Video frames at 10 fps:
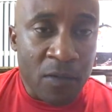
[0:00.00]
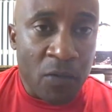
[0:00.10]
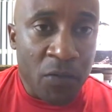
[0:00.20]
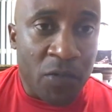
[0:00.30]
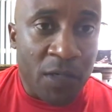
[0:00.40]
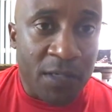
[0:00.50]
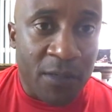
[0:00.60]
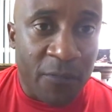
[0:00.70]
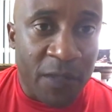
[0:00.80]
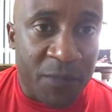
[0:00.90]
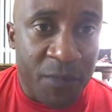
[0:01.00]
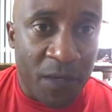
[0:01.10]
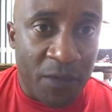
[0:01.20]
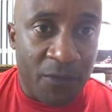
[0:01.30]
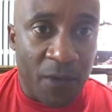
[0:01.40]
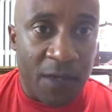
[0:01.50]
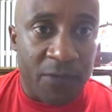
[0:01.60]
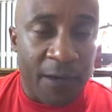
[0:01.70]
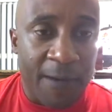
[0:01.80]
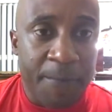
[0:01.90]
and you couldn't convince me otherwise,
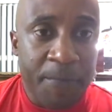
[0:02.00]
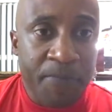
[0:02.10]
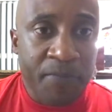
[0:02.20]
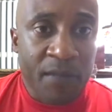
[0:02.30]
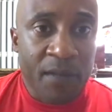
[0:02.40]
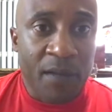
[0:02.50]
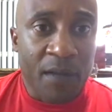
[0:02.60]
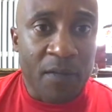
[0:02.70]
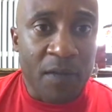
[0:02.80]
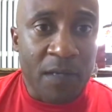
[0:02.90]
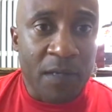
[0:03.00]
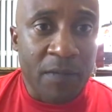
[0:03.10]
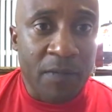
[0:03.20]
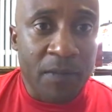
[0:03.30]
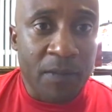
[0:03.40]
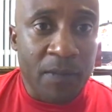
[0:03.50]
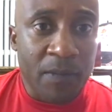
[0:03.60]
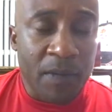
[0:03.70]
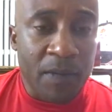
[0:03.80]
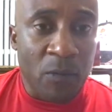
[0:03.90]
right? And then
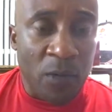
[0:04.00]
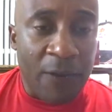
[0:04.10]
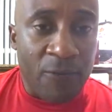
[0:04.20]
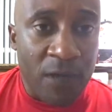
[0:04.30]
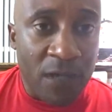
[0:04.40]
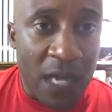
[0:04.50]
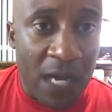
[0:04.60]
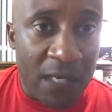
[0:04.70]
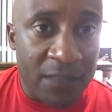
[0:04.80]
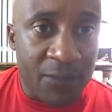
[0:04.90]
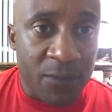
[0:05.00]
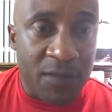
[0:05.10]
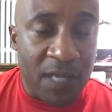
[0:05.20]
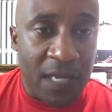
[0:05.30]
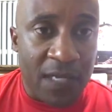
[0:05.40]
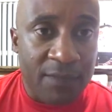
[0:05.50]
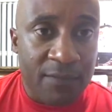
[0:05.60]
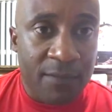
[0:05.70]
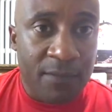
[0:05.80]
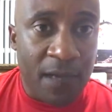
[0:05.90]
what I realized was
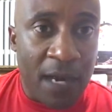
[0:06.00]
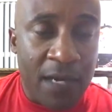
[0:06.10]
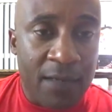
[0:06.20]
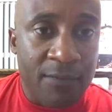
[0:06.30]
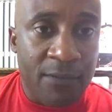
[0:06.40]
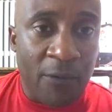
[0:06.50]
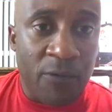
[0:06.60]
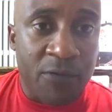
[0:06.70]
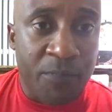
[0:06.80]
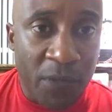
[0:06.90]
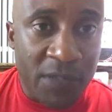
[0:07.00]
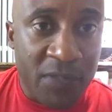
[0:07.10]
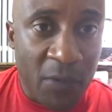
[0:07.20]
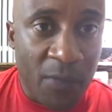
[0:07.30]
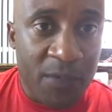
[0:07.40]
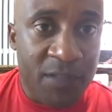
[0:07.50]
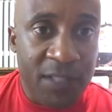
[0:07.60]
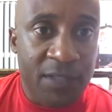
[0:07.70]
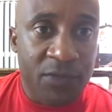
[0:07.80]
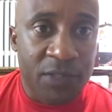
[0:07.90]
that I was putting so much
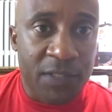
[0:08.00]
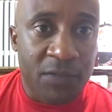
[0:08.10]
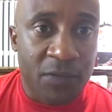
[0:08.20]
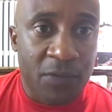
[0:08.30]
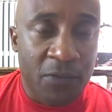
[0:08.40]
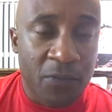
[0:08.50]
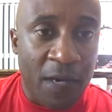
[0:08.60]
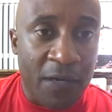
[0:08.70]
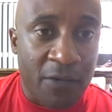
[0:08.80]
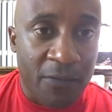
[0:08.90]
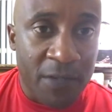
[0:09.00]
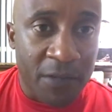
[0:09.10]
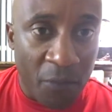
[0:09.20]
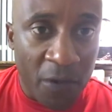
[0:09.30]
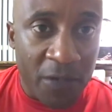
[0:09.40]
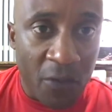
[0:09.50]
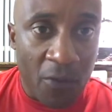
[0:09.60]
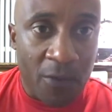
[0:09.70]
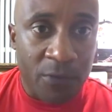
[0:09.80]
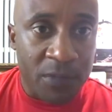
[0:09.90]
energy into my career, Marine
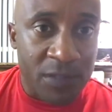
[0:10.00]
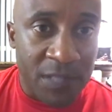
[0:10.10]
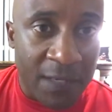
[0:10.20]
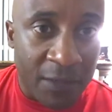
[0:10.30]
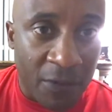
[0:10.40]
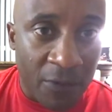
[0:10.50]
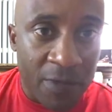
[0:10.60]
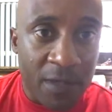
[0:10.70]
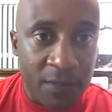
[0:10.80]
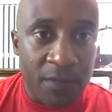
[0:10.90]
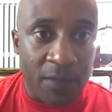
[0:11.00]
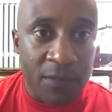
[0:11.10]
Corps, which is not a career, you know,